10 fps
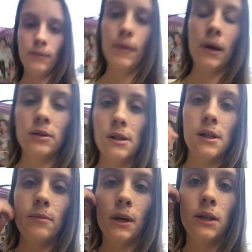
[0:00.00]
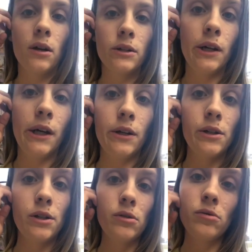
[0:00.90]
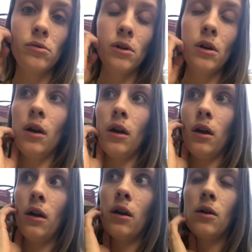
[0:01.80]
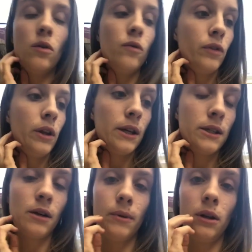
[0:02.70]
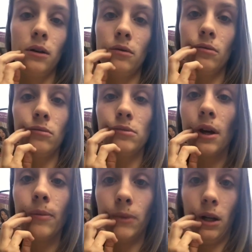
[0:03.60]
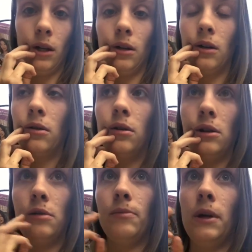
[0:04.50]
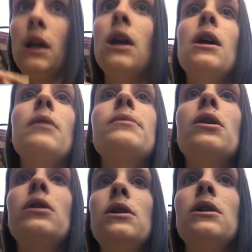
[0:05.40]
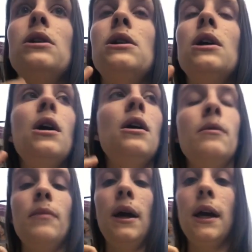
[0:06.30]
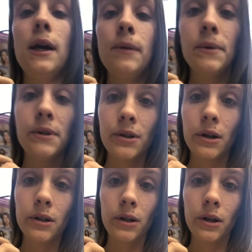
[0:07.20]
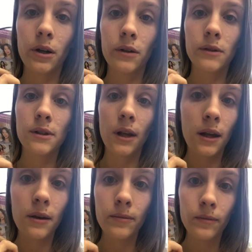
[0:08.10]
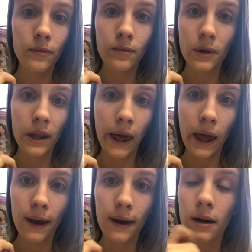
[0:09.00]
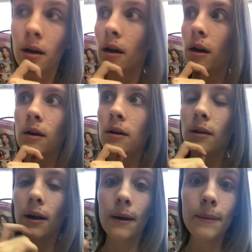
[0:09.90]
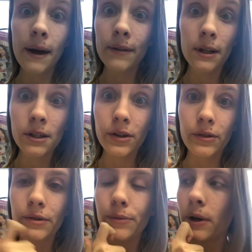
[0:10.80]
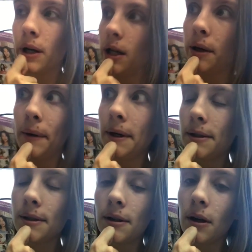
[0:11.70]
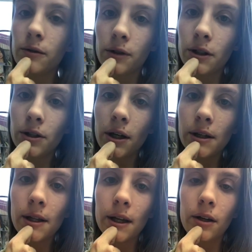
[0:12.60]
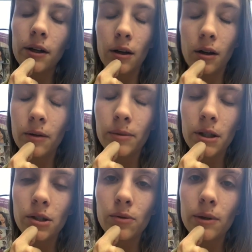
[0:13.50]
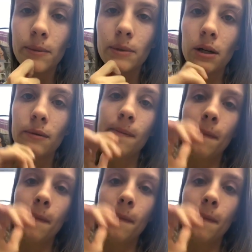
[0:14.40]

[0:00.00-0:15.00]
I'm about to see my doctor here soon and hopefully they tell me something, you know, because my knee keeps hurting, my hip is starting to hurt on the same leg. Like I'm having issues. But anyways, I'll talk to you guys later and I'll update you when I'm done.